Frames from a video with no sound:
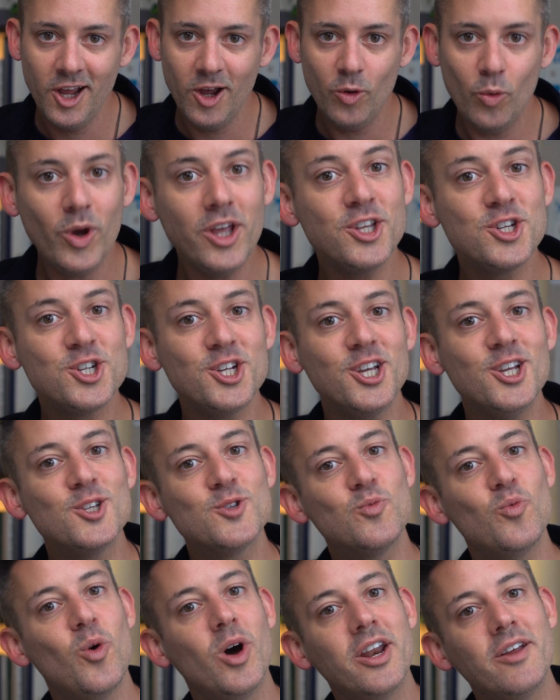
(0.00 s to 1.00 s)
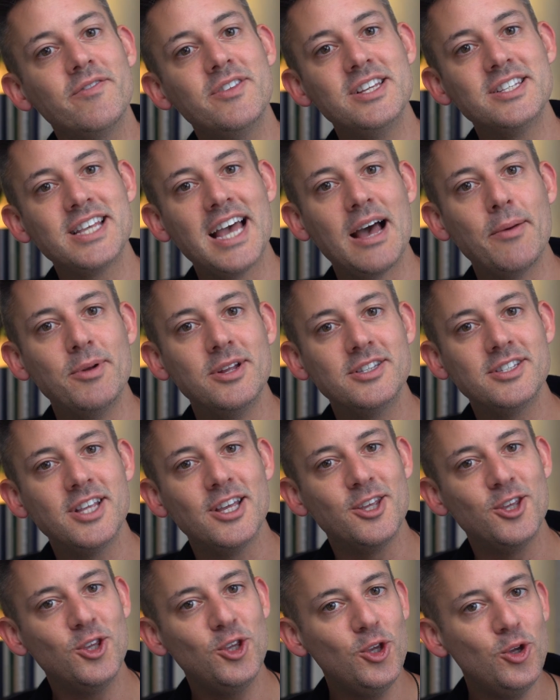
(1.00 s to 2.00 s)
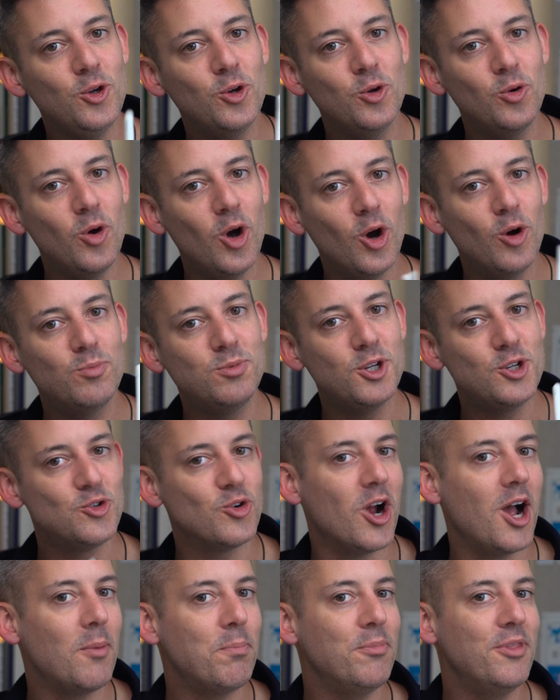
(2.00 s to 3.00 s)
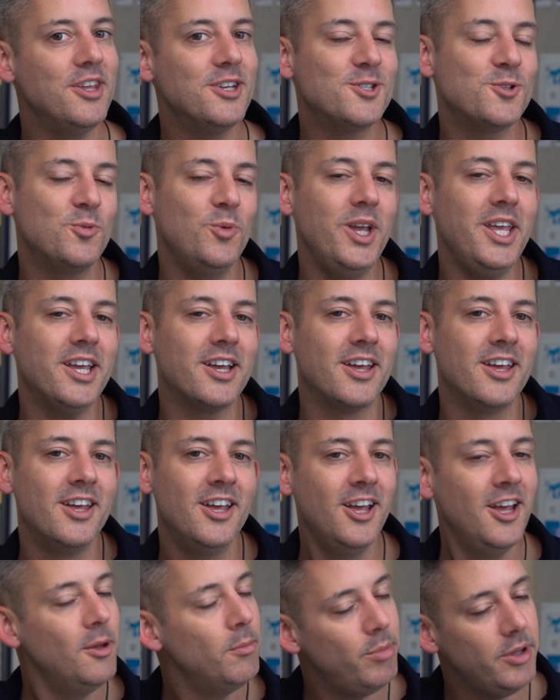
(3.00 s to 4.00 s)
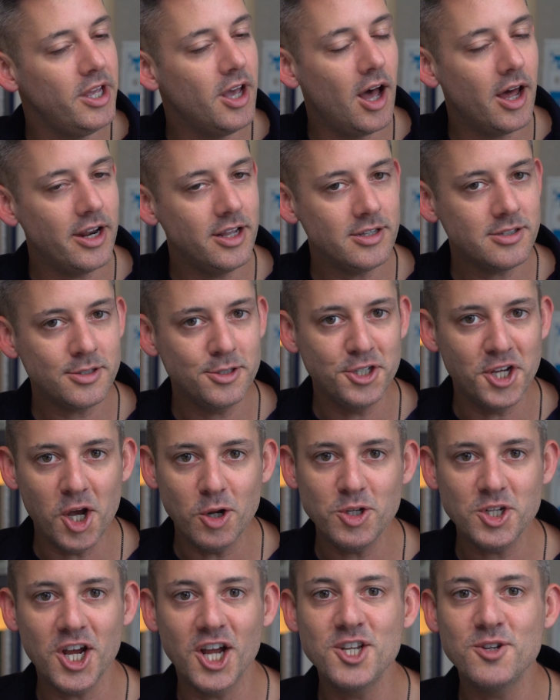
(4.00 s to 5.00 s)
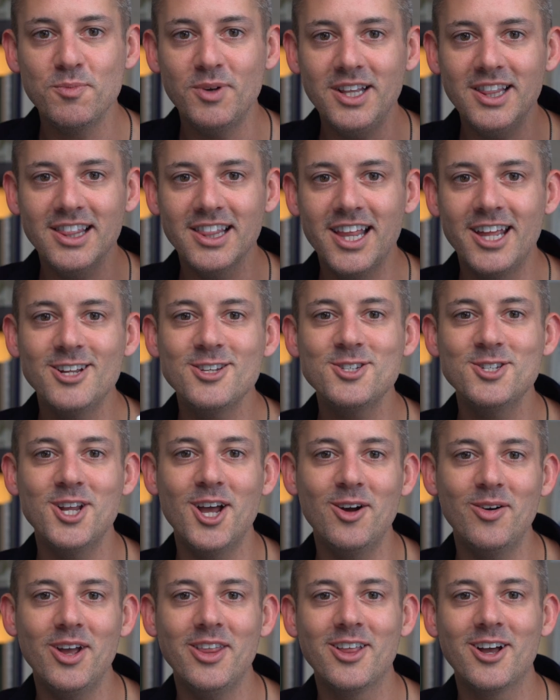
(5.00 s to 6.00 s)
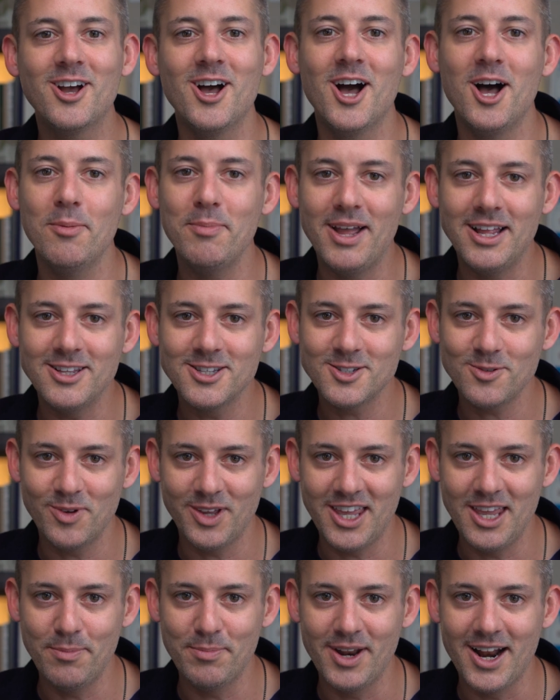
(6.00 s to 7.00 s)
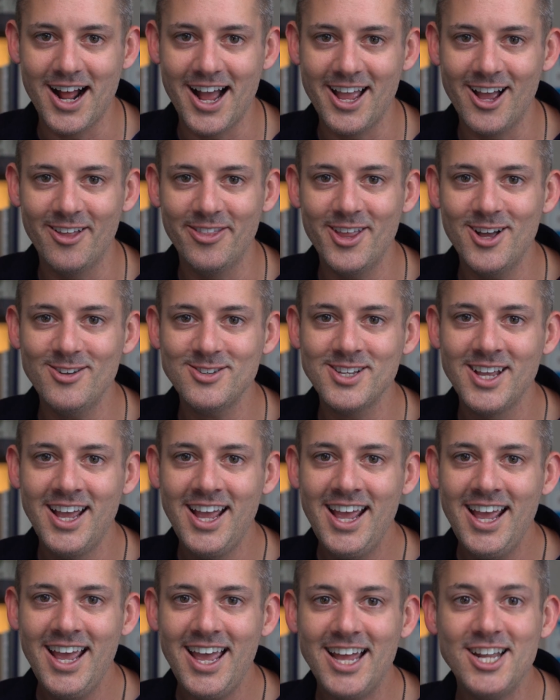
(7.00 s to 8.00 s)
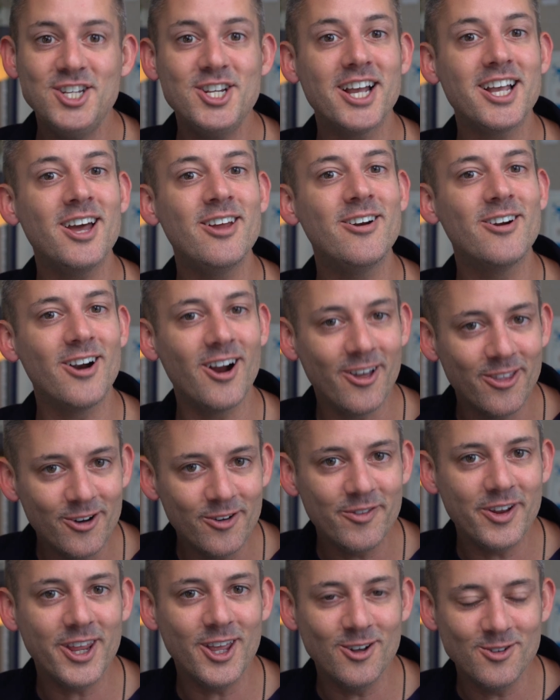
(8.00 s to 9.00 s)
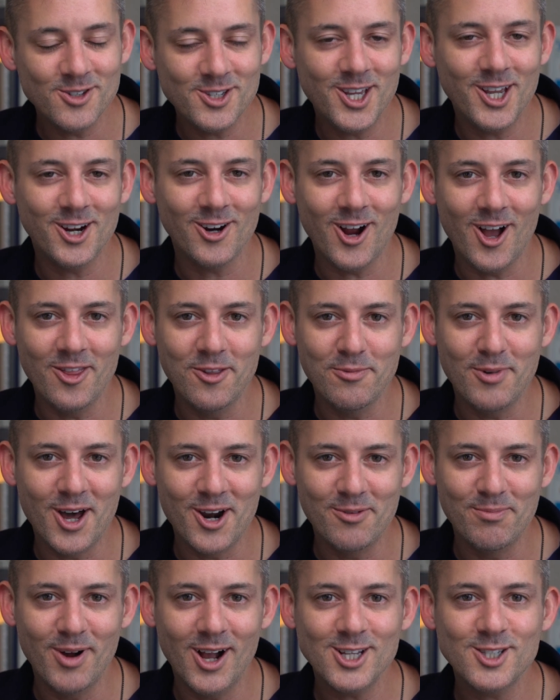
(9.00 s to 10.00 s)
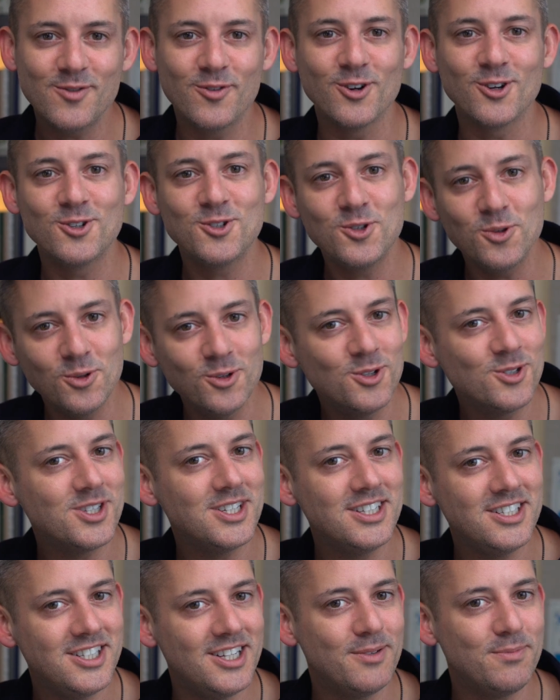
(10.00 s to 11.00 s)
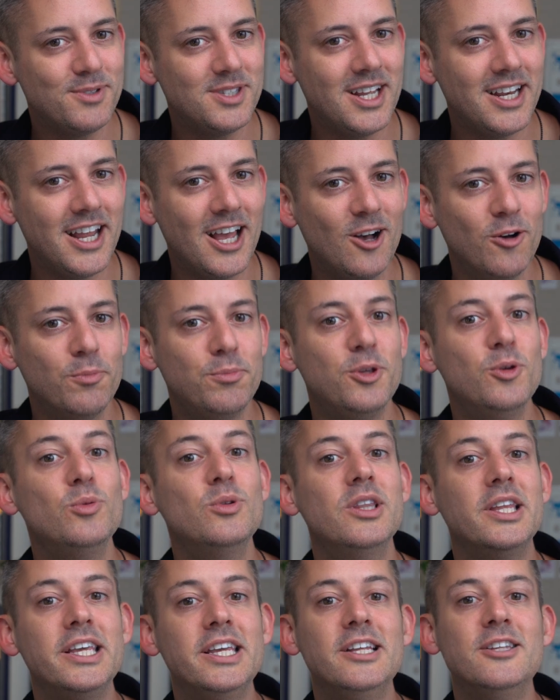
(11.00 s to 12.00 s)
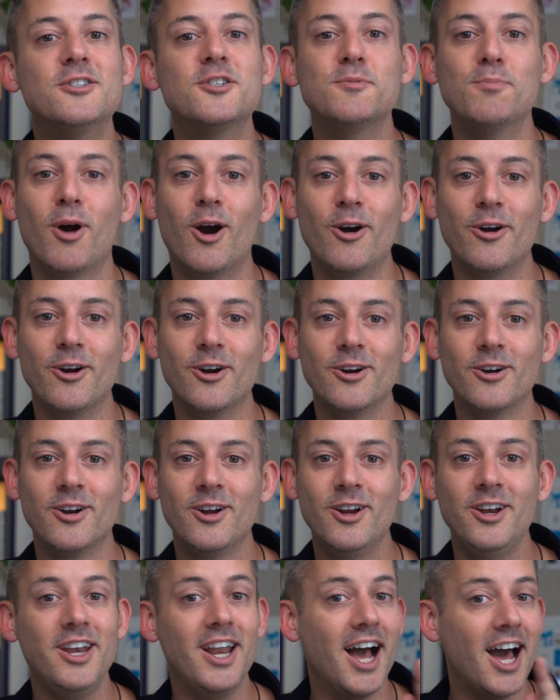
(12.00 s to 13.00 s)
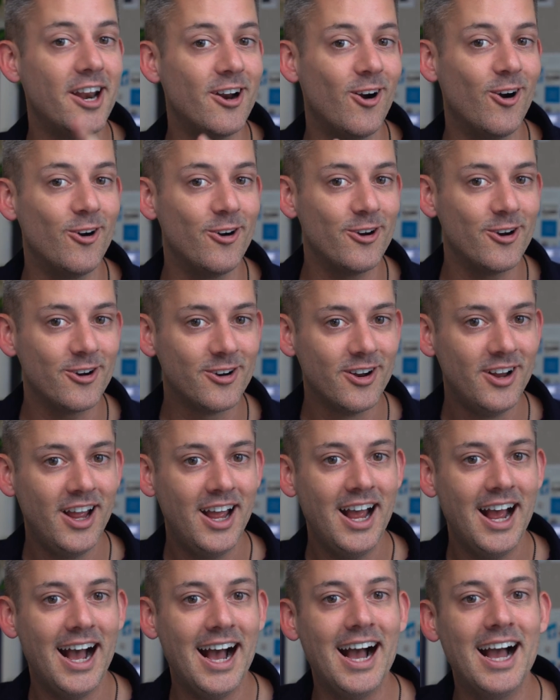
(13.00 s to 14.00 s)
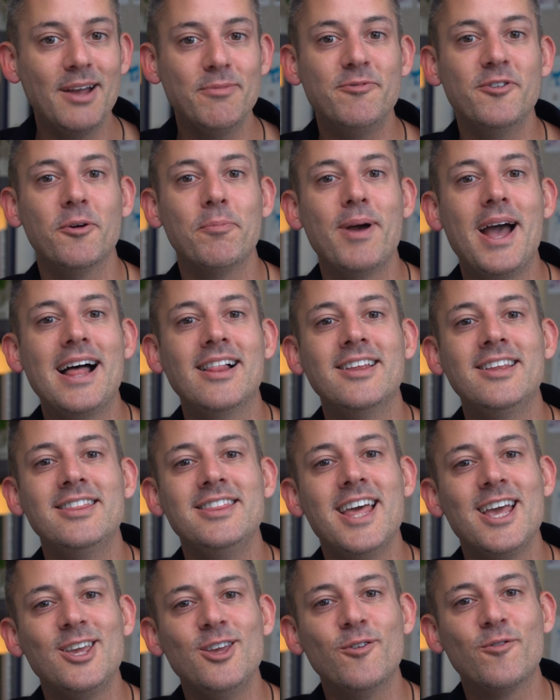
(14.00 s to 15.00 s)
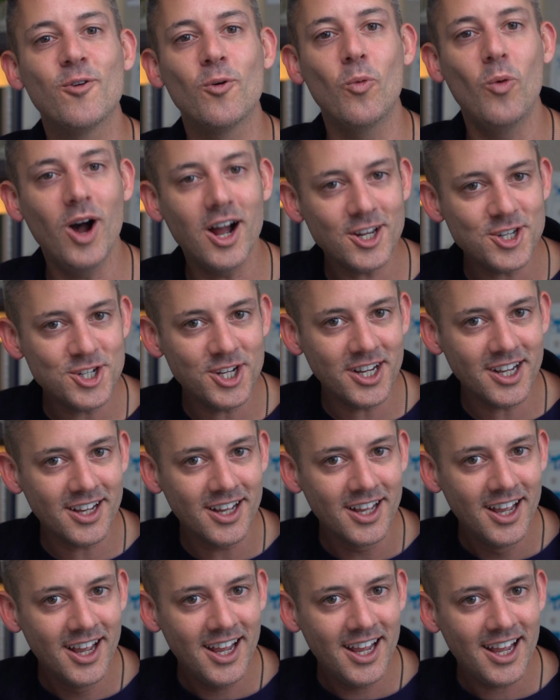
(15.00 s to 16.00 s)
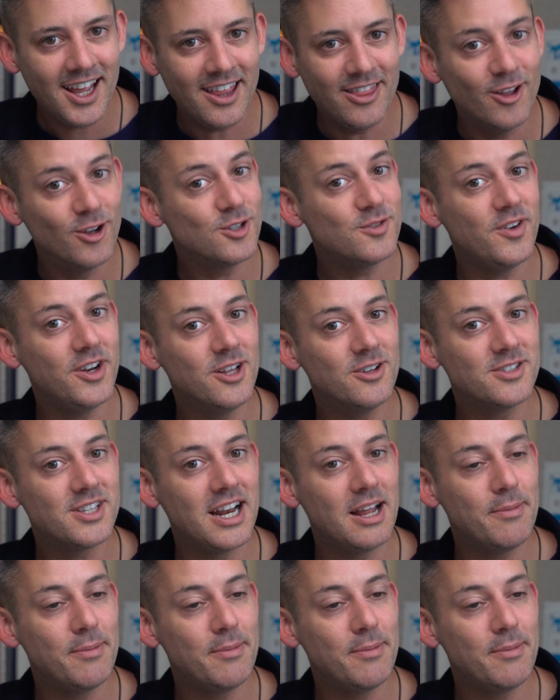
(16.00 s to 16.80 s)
Which is one of these habits that you hope to drop this week? Be honest, no judgment, let us know in the comments. We keep an eye on those. And check out our other videos here on The Modern Boss for tools and tips that help you lead smarter. not harder. I'm Phil Pallen. Thank you for watching. And those videos that